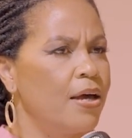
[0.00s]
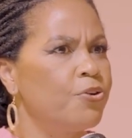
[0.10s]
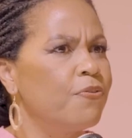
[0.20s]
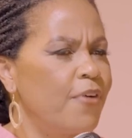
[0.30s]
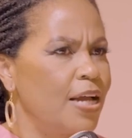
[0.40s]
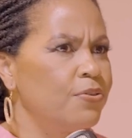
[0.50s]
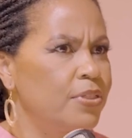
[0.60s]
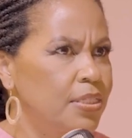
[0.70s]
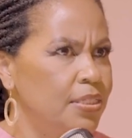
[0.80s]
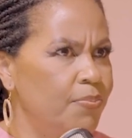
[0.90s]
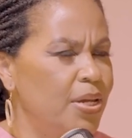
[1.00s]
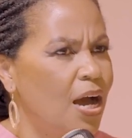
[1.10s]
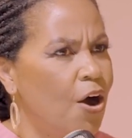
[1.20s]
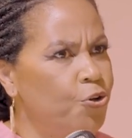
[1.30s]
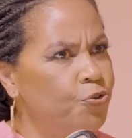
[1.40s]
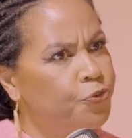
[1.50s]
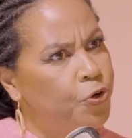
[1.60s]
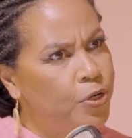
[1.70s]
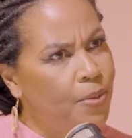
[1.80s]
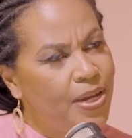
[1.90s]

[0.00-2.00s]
your value system and how you've grown up?